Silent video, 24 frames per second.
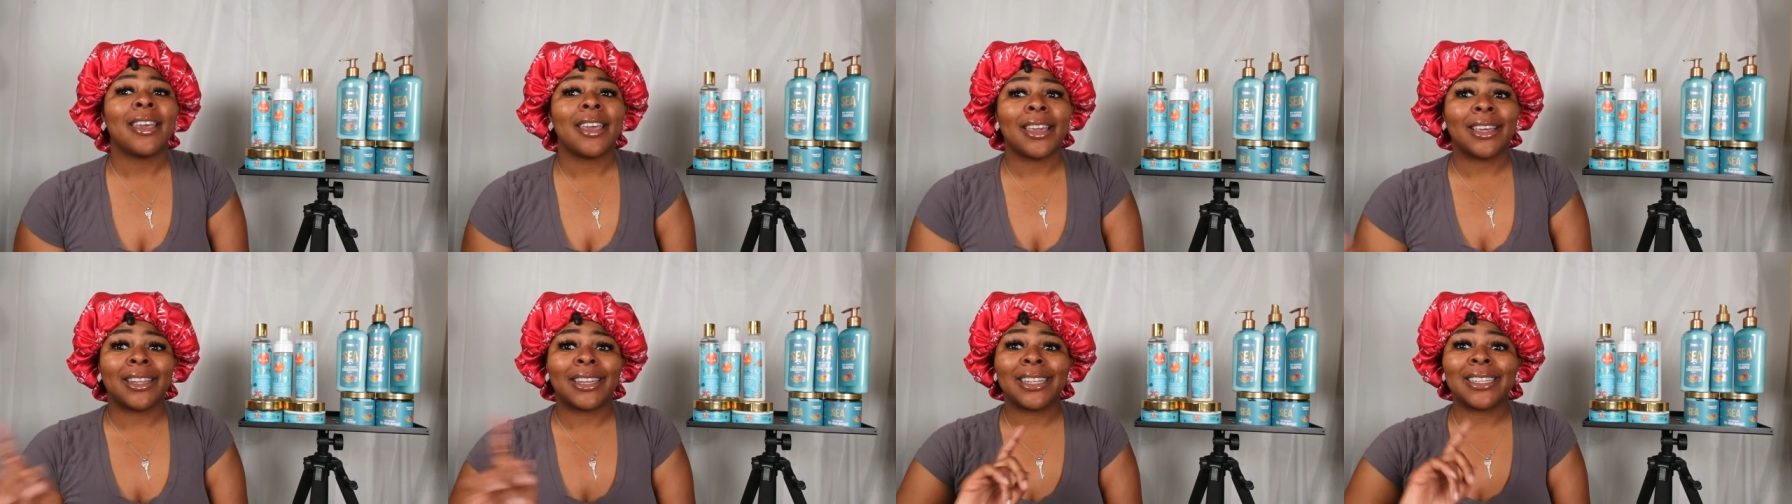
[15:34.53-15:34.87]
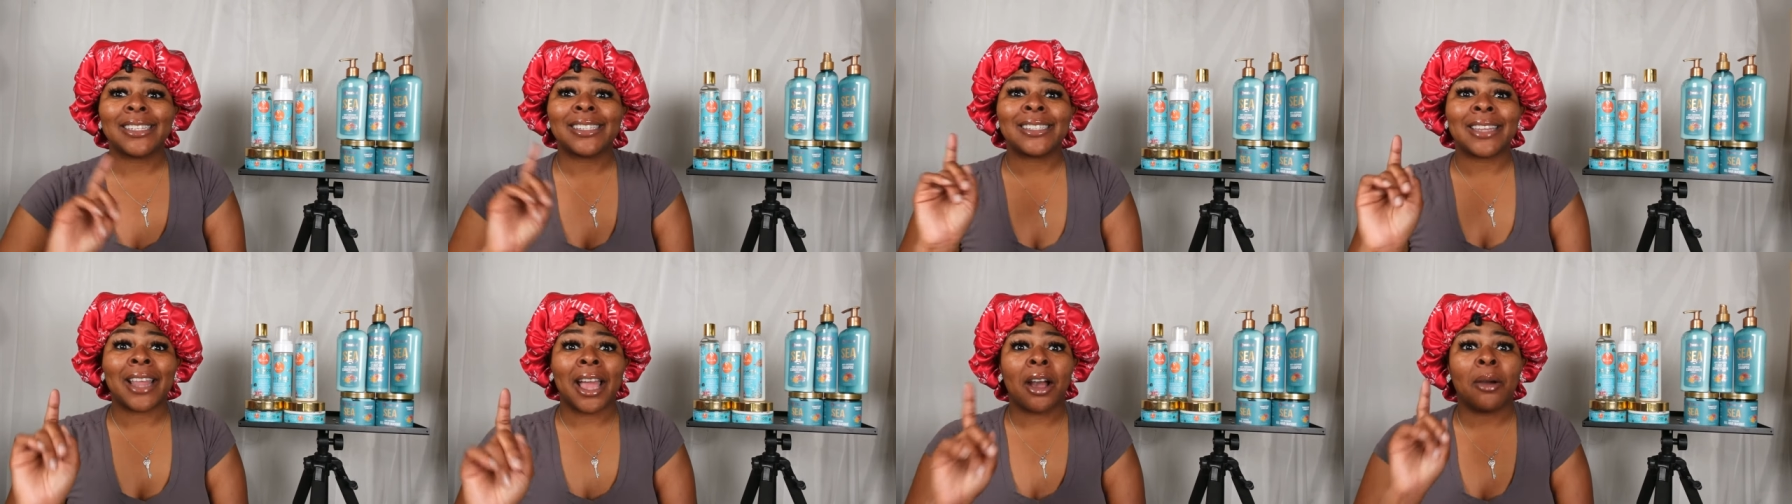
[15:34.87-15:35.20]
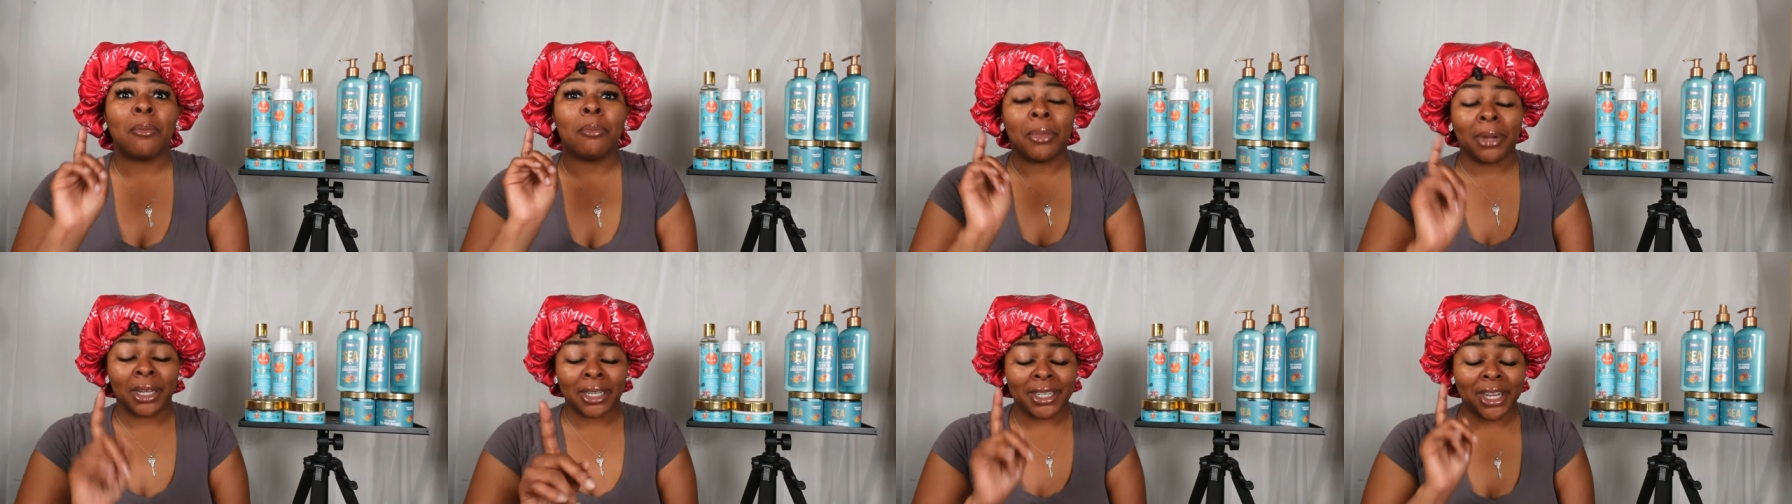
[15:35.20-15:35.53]
It is now
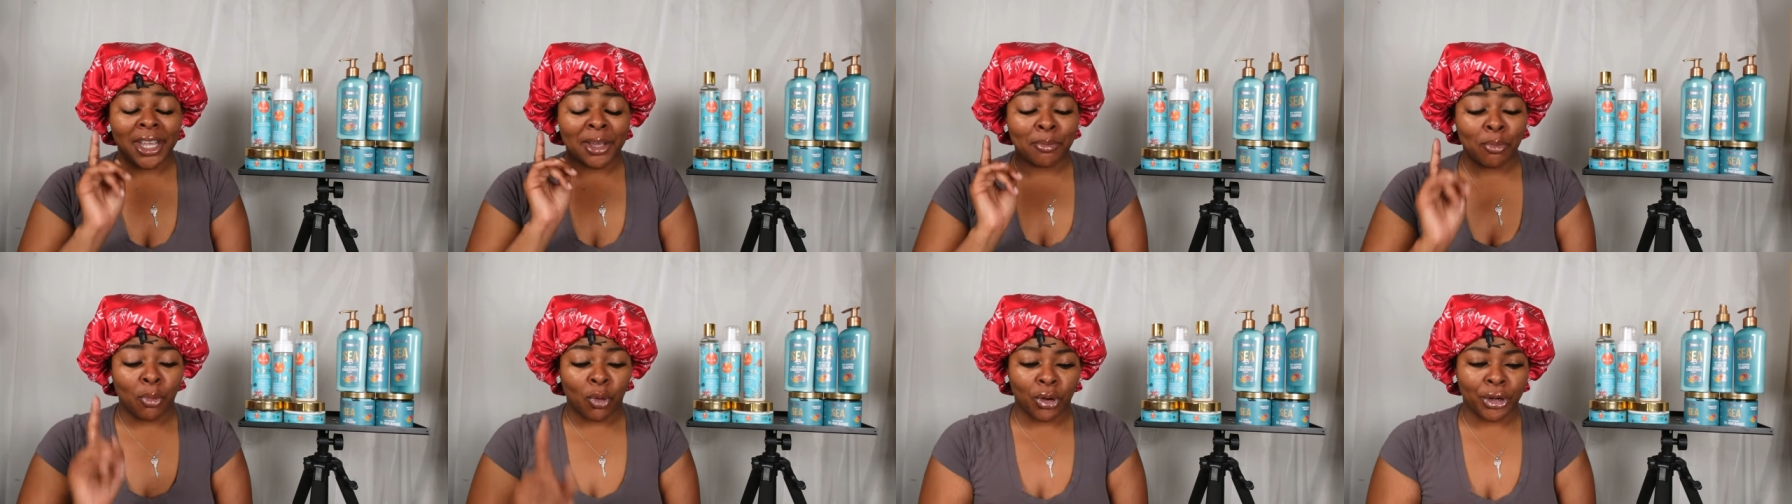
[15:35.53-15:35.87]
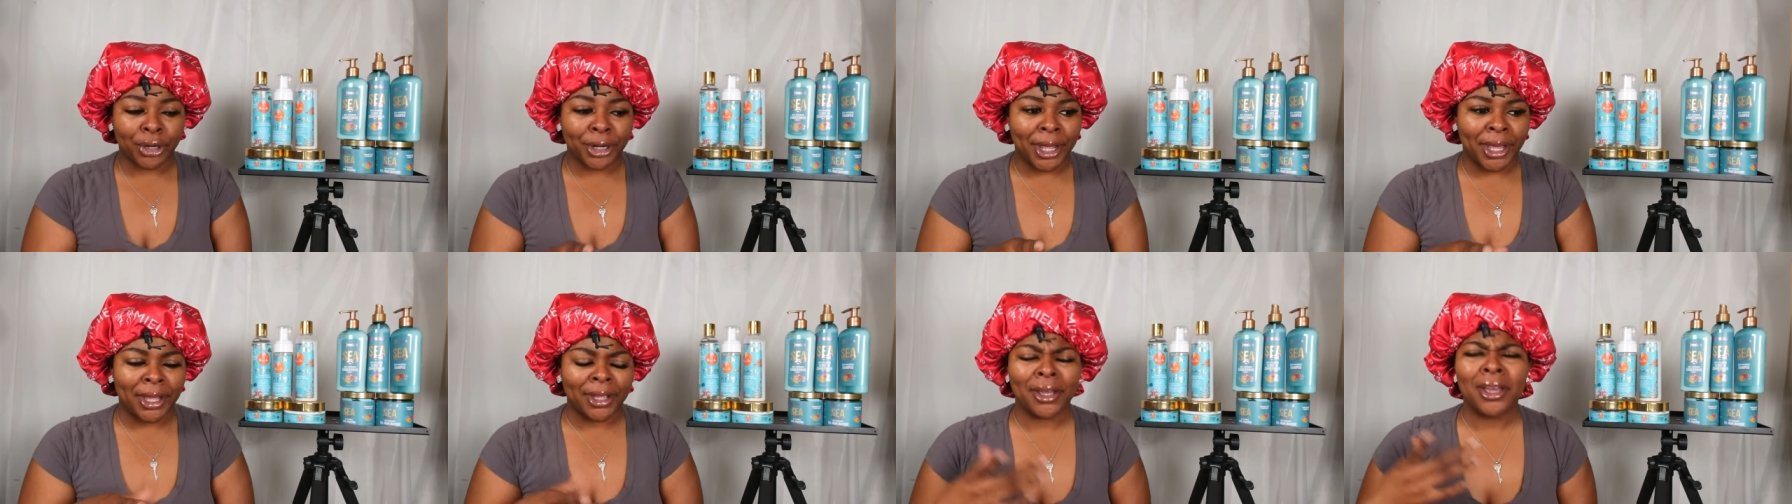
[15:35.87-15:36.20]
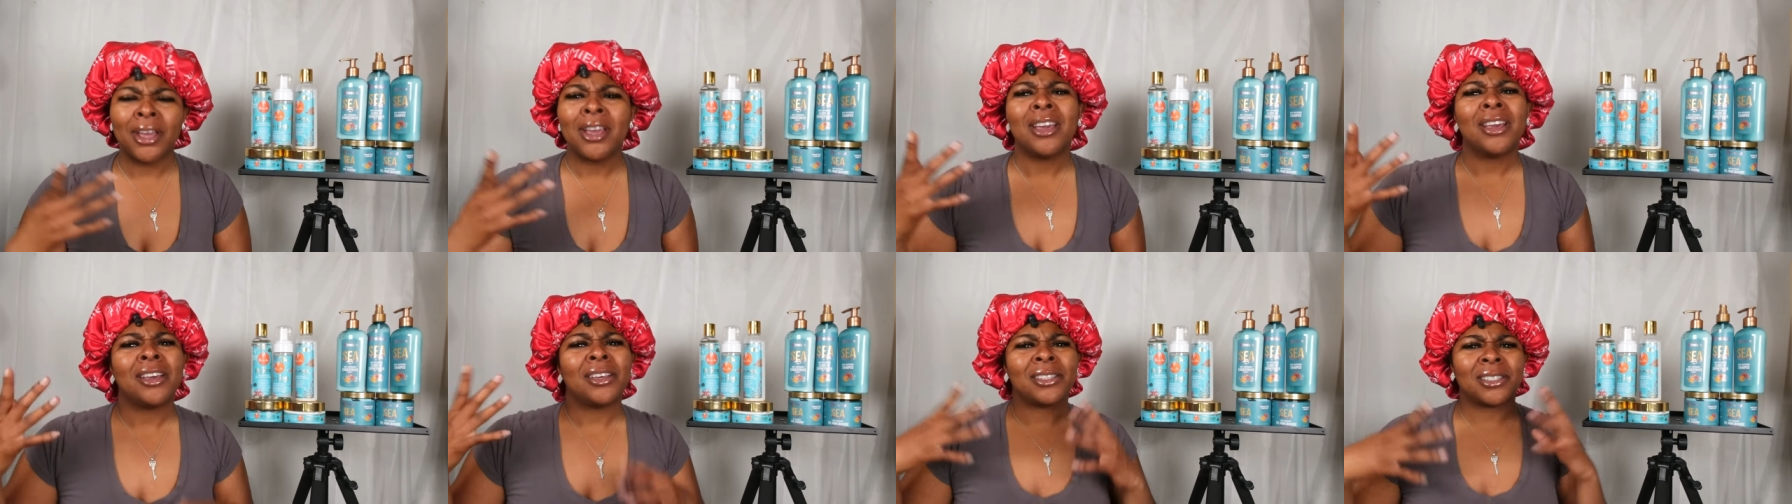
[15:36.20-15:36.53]
Monday morning.
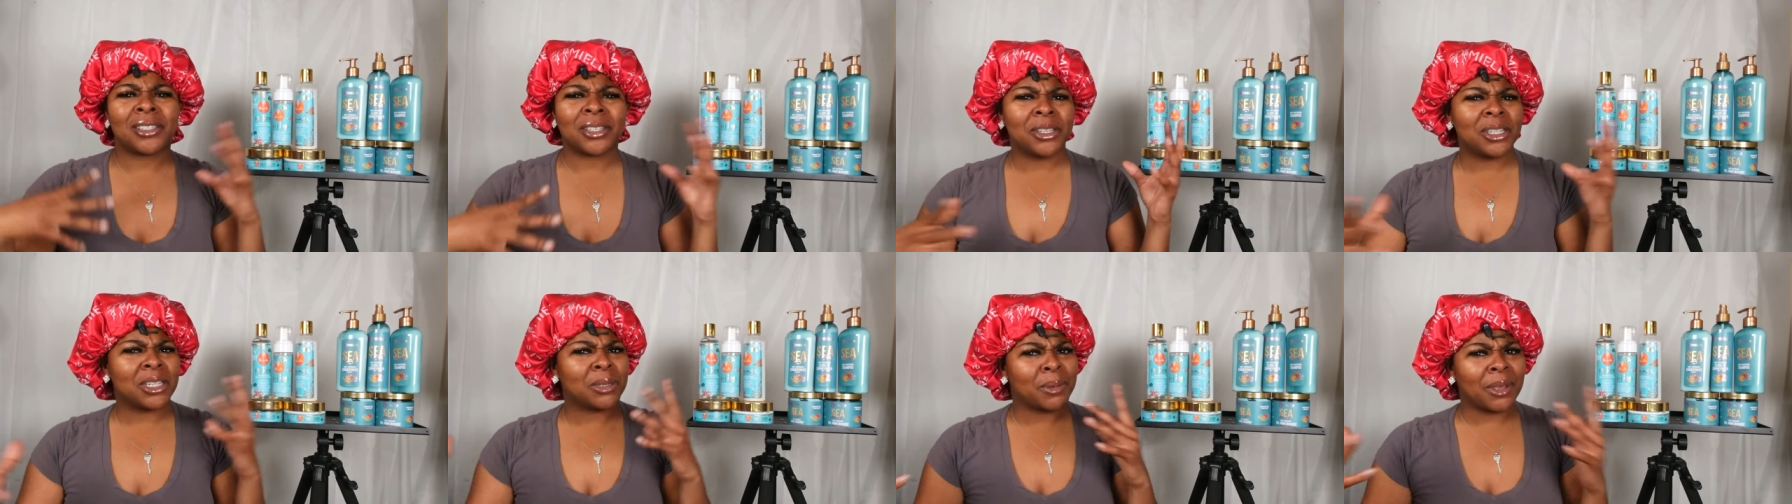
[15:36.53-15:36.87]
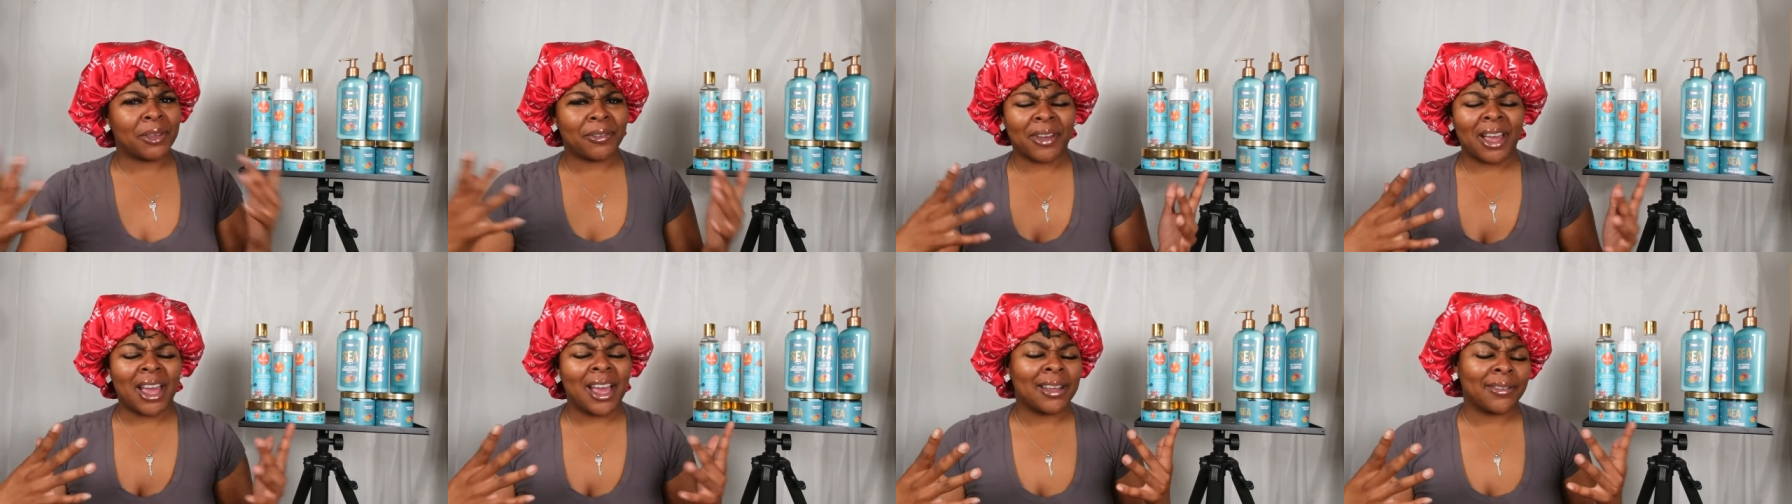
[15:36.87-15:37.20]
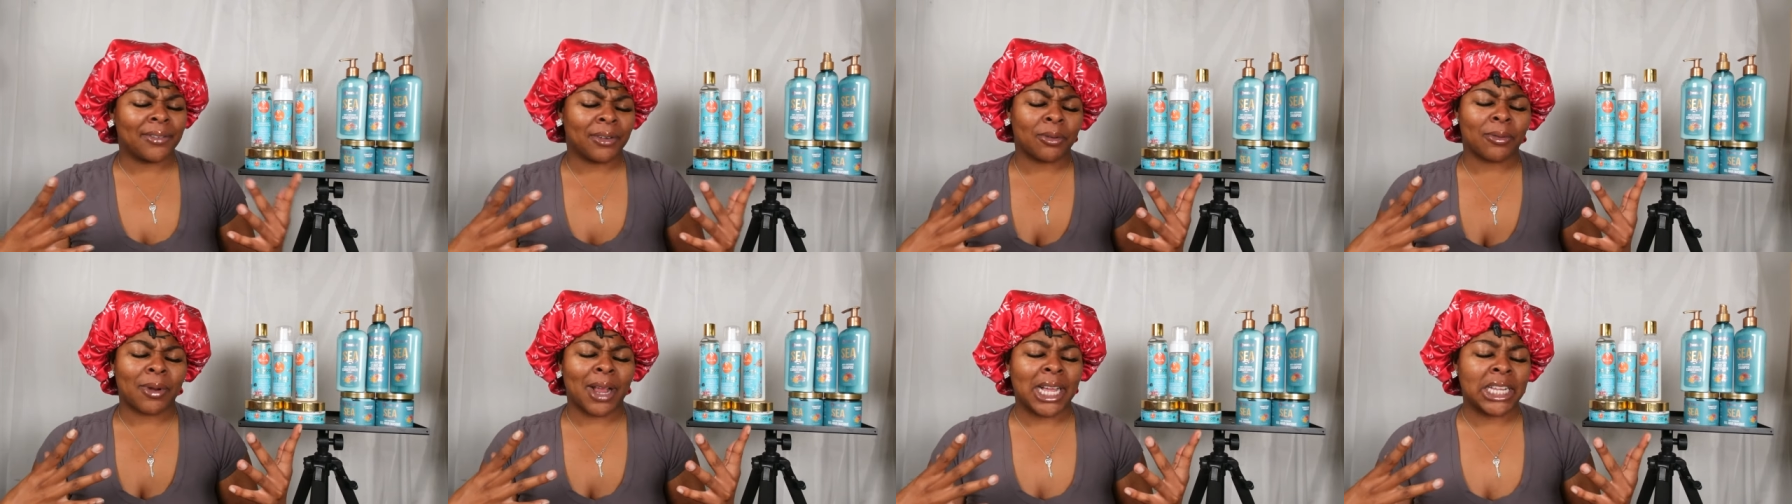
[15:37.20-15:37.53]
Excuse me if I
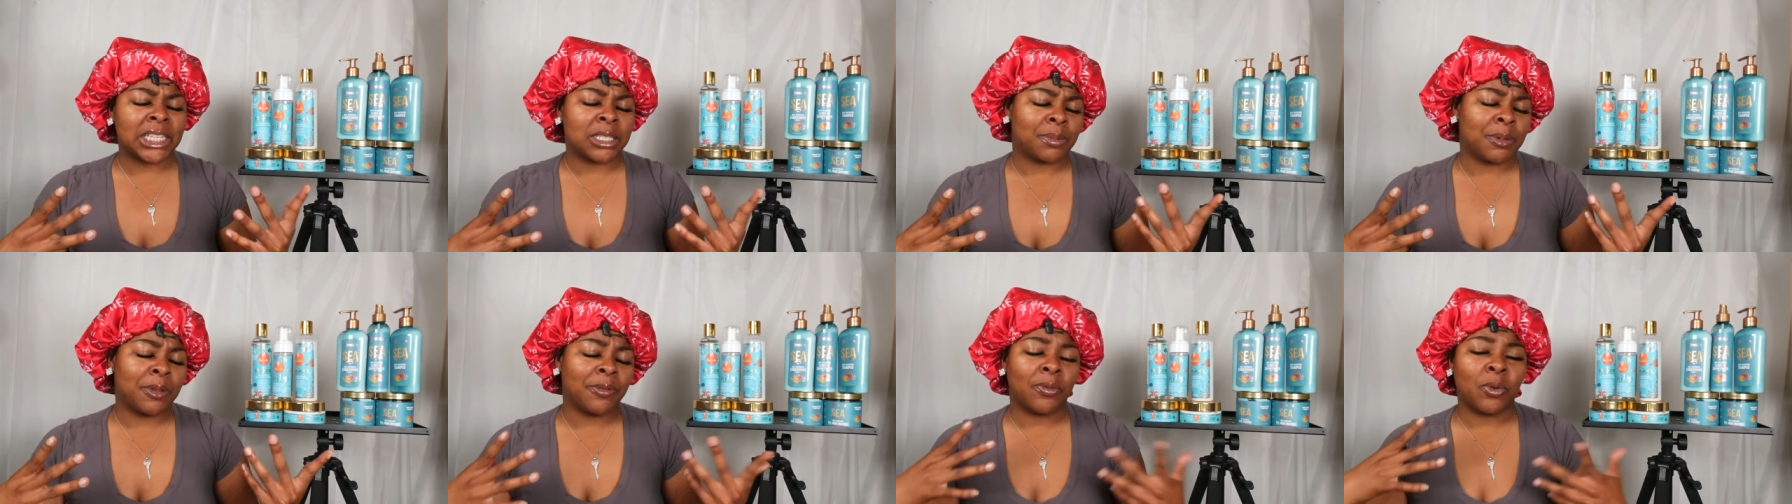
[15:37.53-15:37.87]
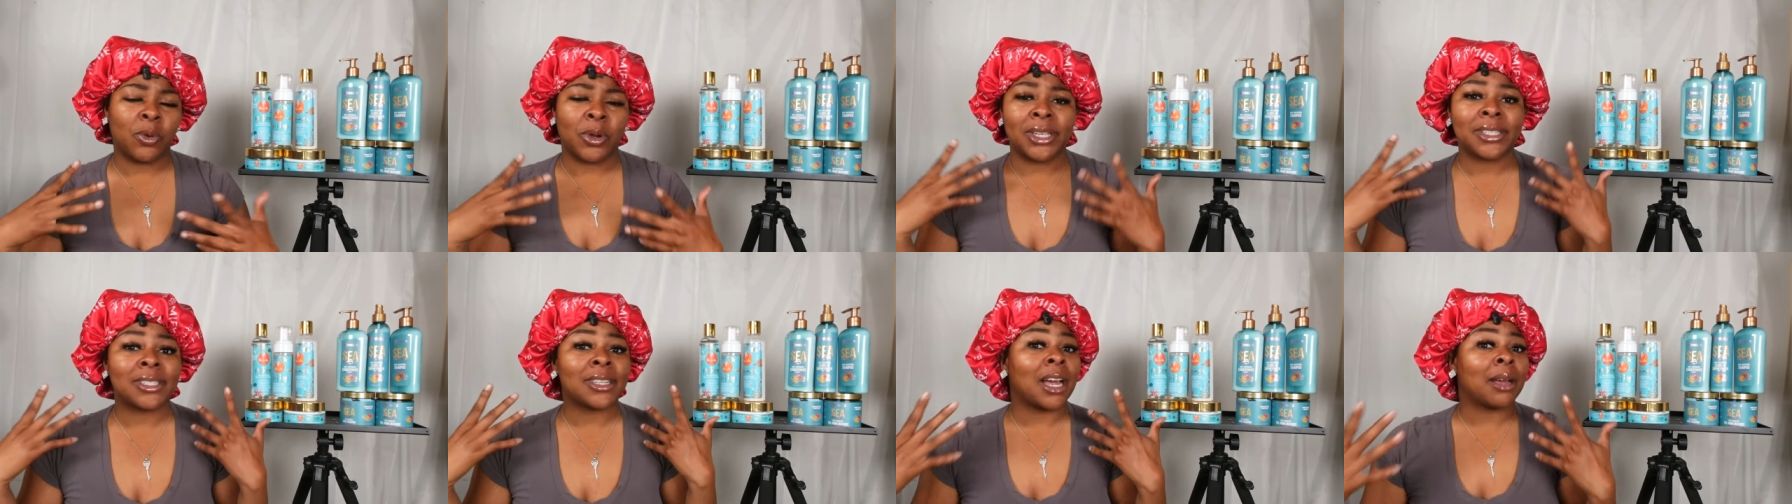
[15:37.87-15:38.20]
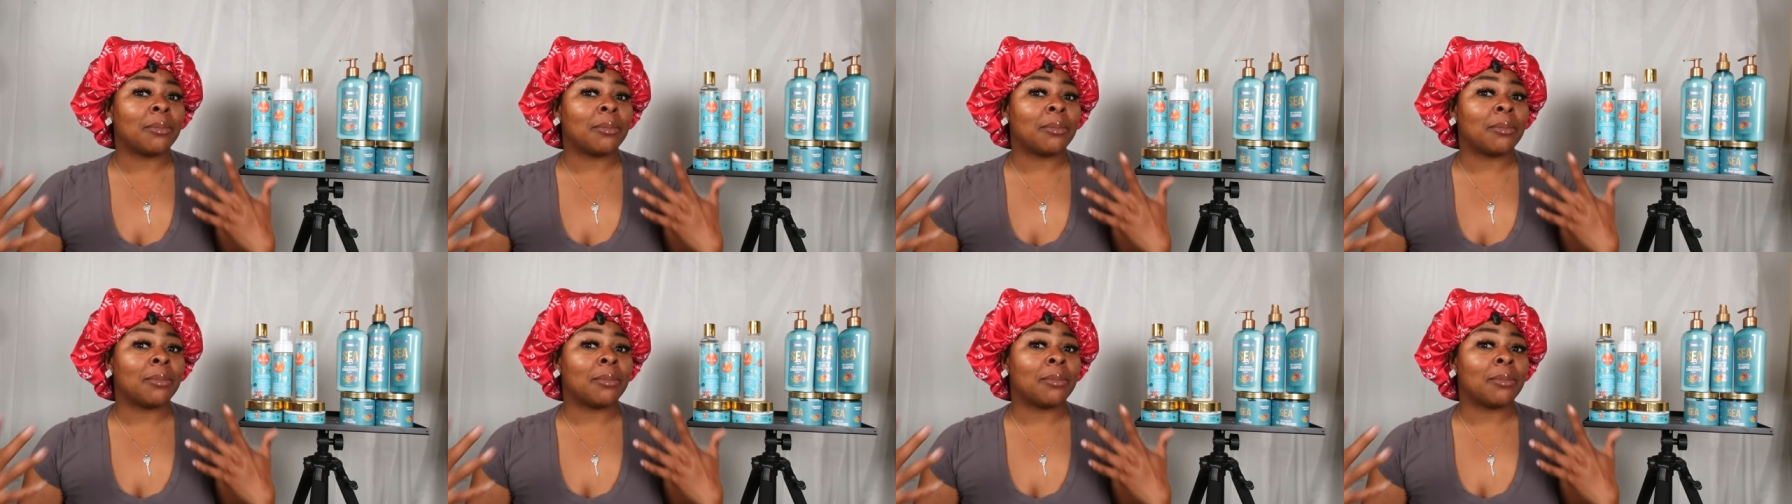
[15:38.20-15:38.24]
have a raspy voice,